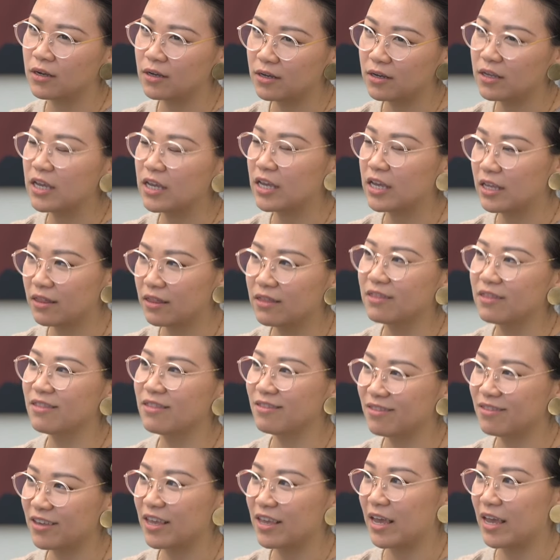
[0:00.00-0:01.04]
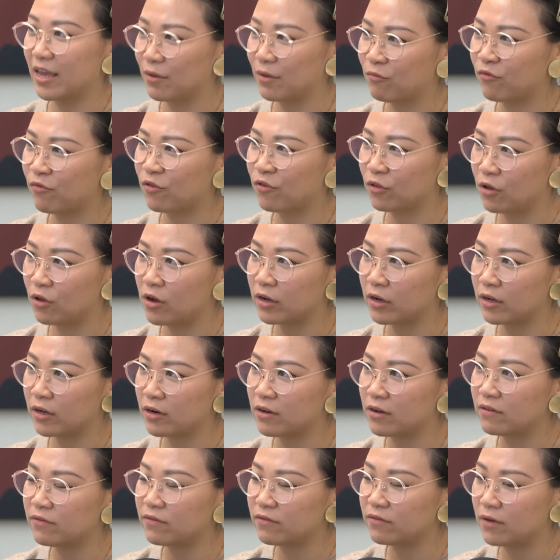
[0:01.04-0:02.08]
in the game for long
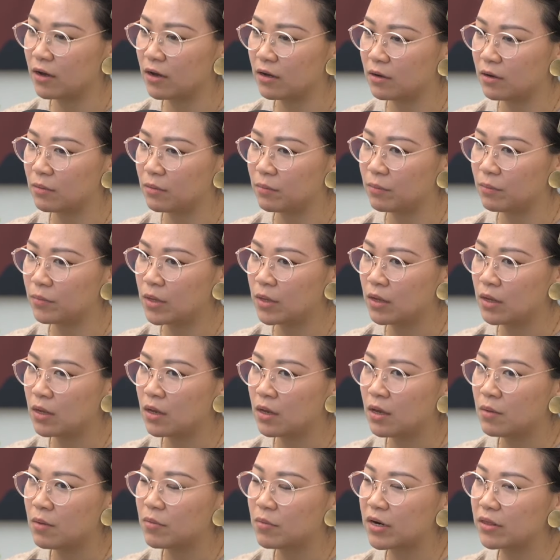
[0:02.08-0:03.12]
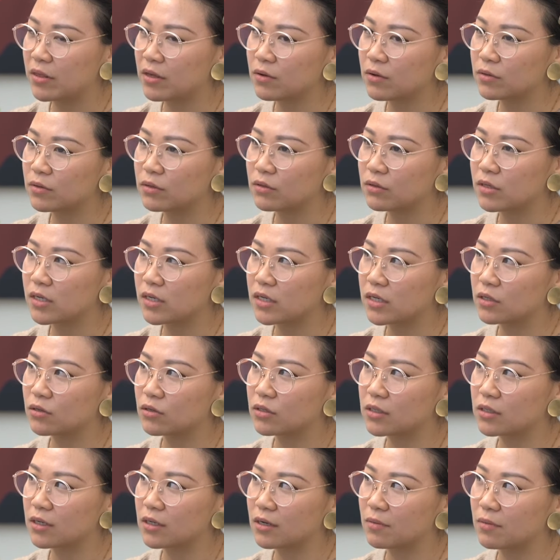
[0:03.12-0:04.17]
enough. But I think what's really
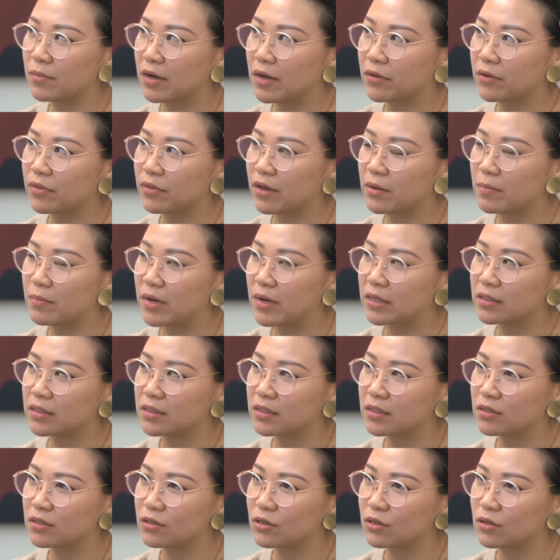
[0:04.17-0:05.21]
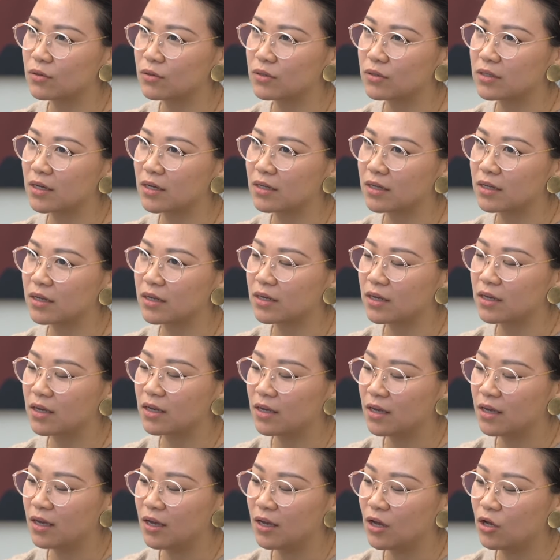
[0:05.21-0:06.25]
interesting about that mindset too is that like
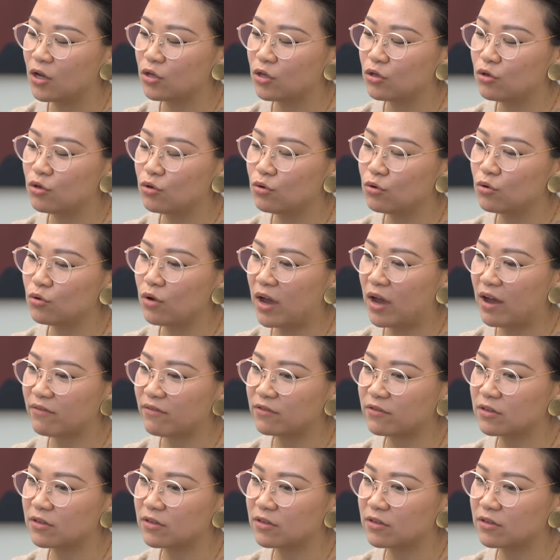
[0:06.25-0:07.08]
you have to